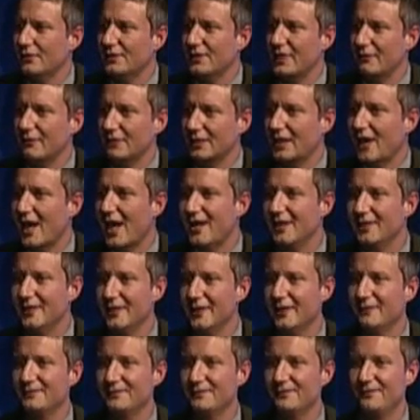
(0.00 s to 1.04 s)
they were kind
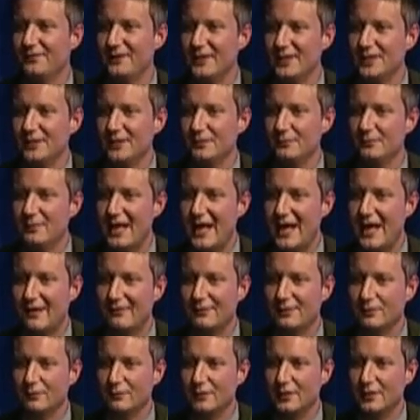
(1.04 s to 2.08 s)
enough to feed them
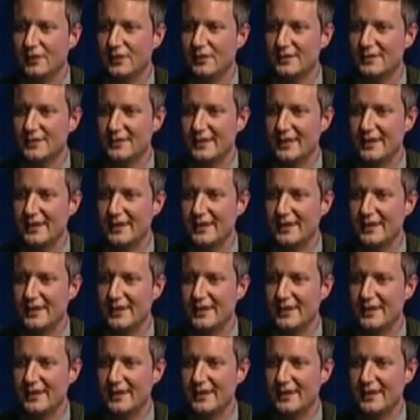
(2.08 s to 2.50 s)
afterwards,